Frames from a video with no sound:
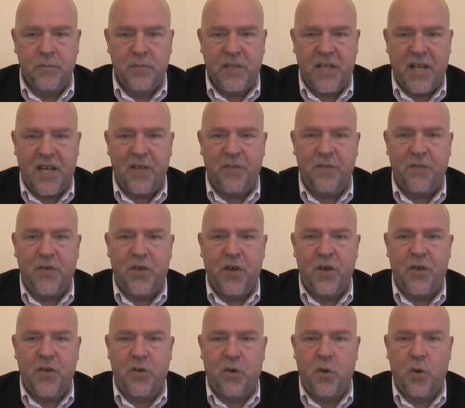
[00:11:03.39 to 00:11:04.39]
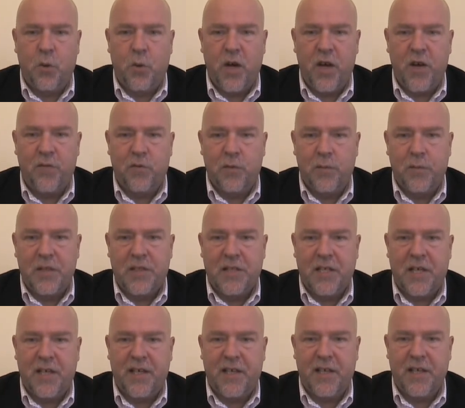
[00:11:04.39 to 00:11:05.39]
Getting further away from it,
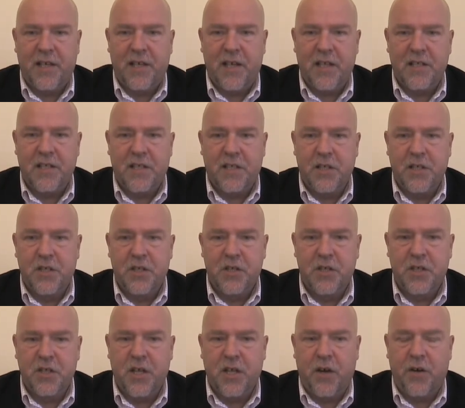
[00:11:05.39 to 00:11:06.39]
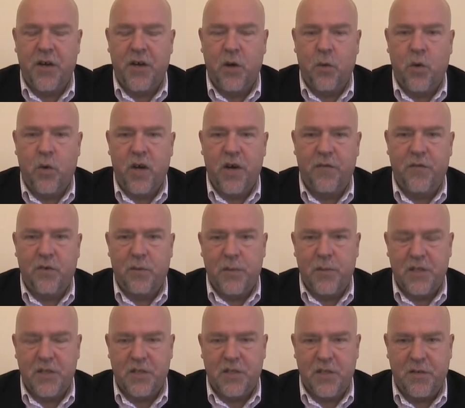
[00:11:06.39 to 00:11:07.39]
taking an excursion, going away from
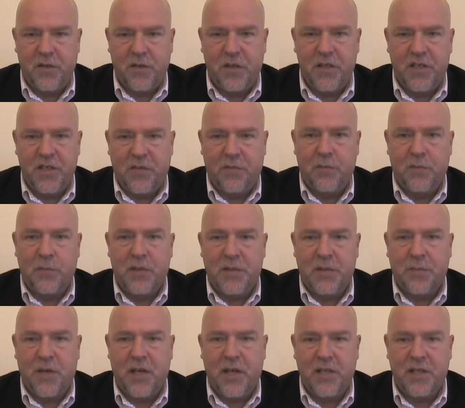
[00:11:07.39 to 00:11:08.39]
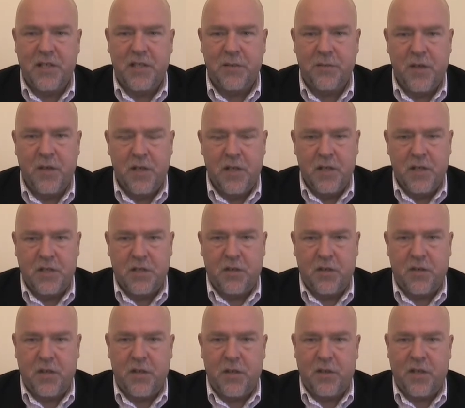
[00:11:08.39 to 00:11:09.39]
it so you've got a different perspective, so
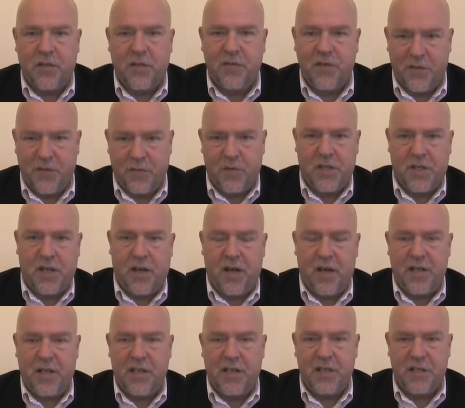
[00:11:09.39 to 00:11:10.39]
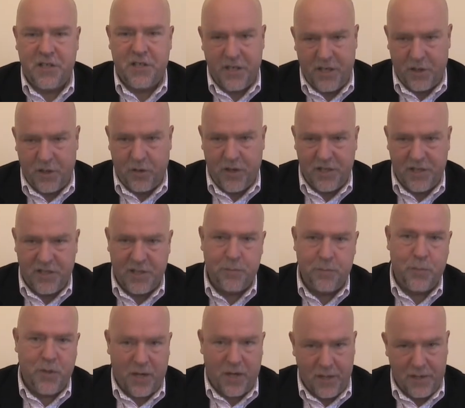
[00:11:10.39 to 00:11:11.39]
that you'll have different ideas
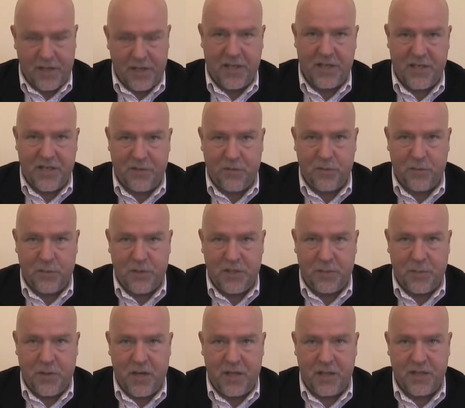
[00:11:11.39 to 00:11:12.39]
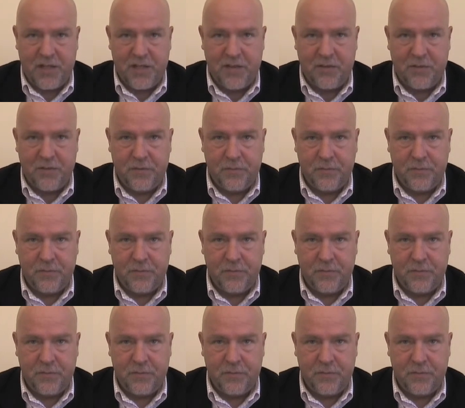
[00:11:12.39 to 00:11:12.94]
generated by that different perspective.